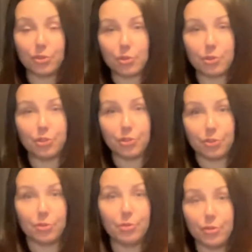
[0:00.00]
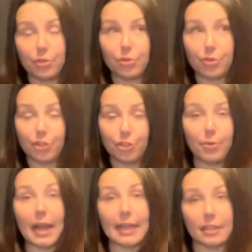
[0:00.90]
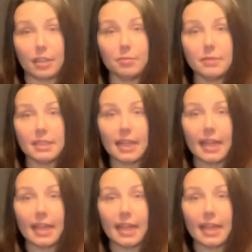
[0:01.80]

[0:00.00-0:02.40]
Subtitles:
or new items,